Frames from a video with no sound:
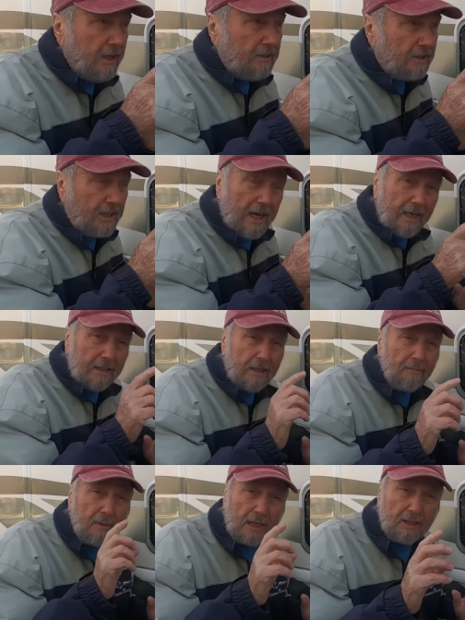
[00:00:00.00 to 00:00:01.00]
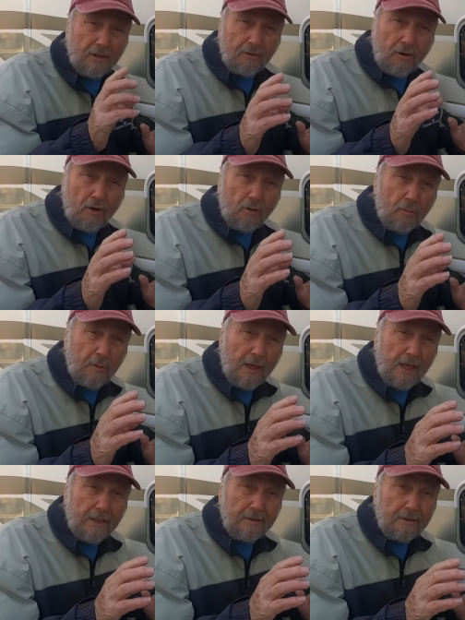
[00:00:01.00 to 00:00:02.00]
Inside at my control
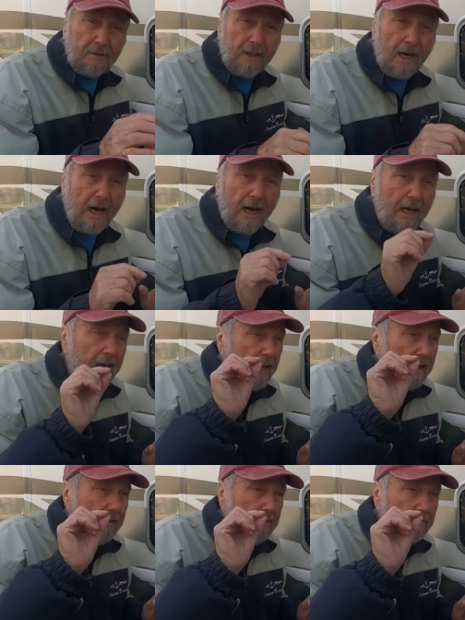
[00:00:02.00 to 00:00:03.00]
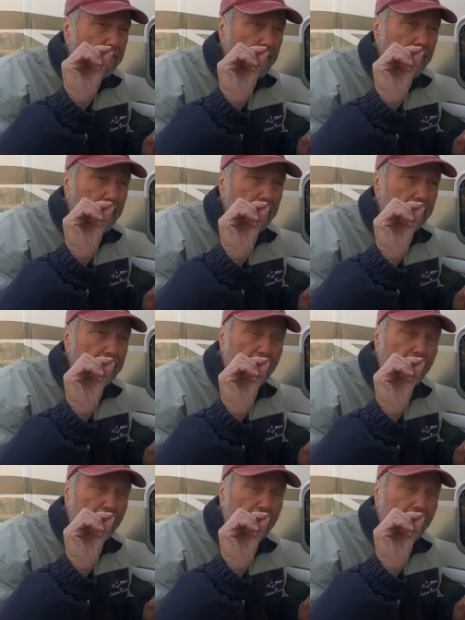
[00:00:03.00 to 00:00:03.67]
panel, I have the